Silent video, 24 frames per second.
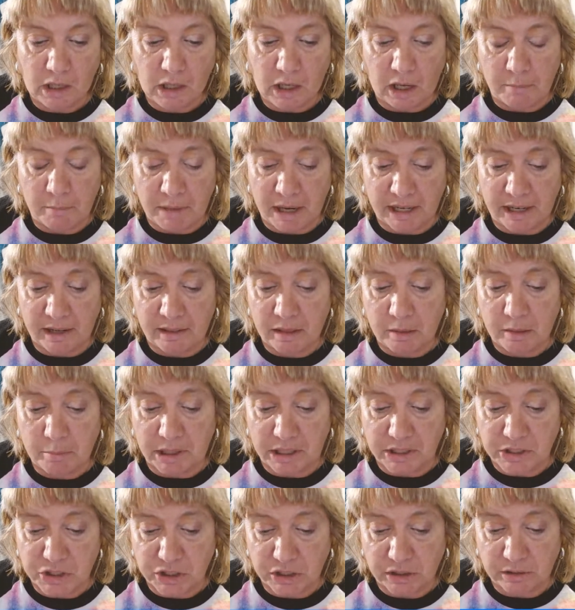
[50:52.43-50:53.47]
I'm making the
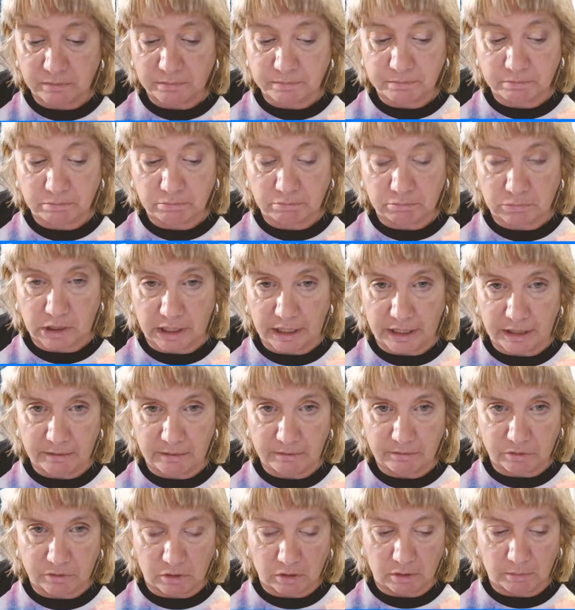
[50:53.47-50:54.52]
budget, right,
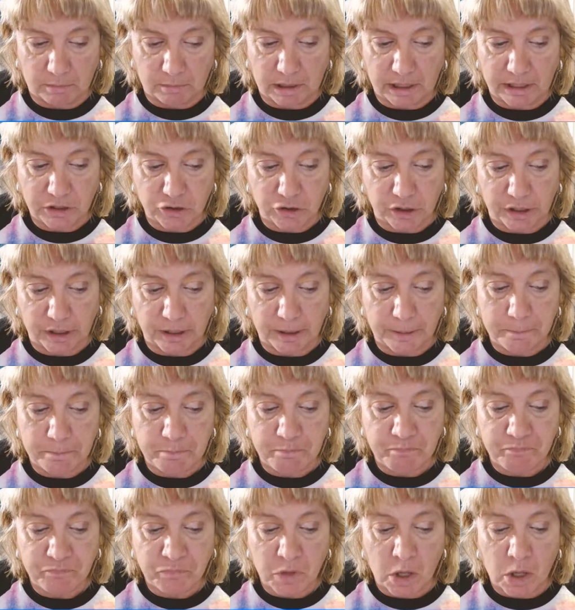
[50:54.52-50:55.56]
for my trip.
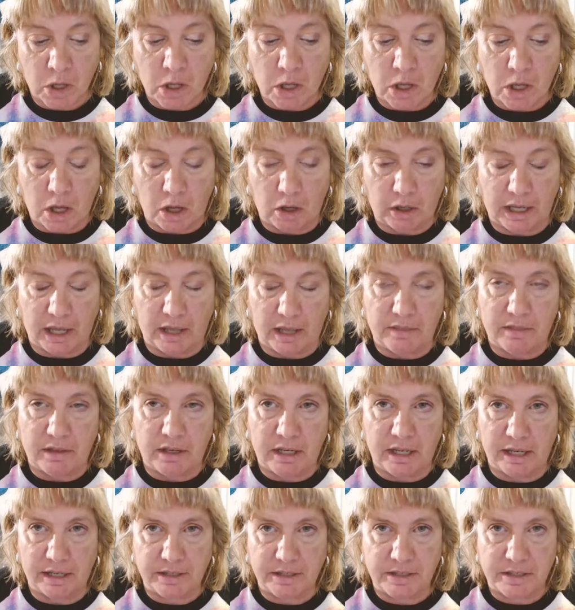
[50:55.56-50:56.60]
Okay, the
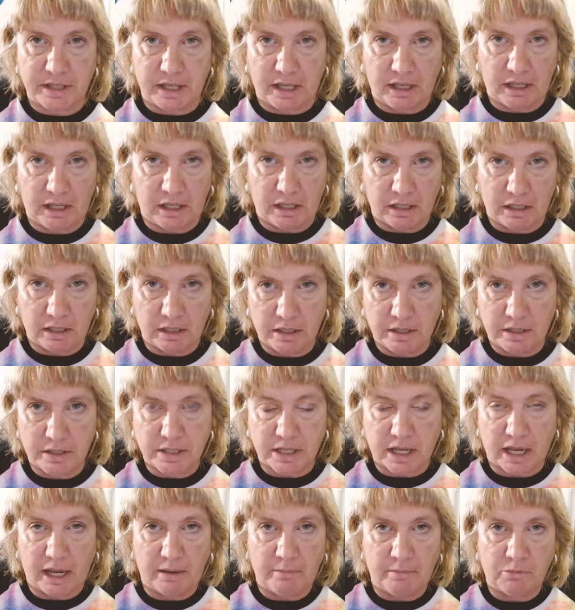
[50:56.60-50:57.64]
next thing is
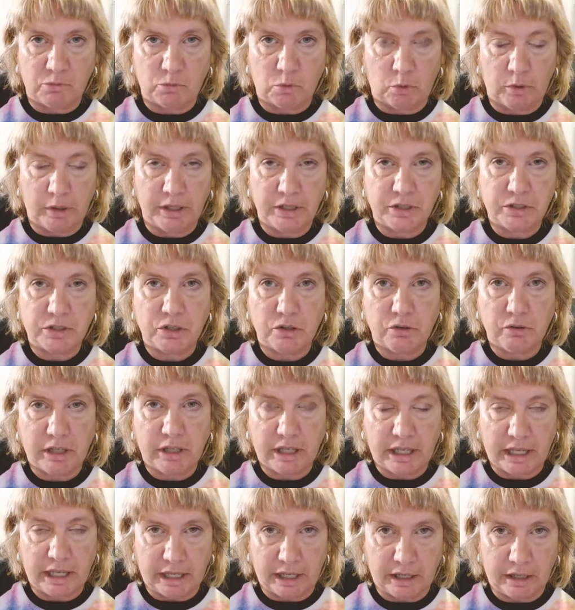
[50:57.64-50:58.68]
I'm going to
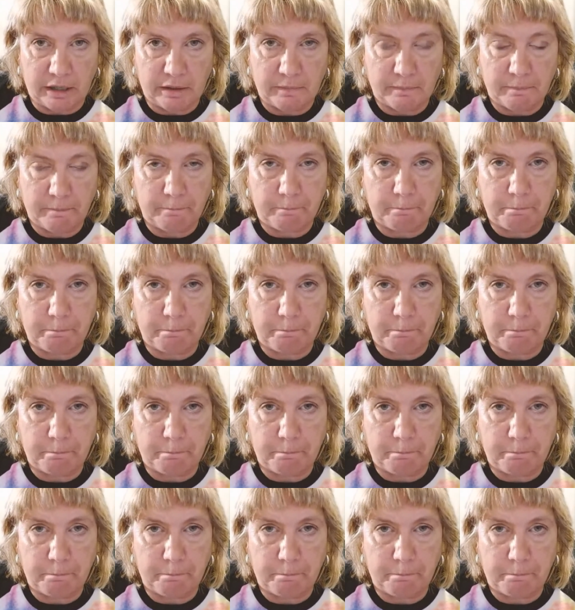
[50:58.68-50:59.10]
get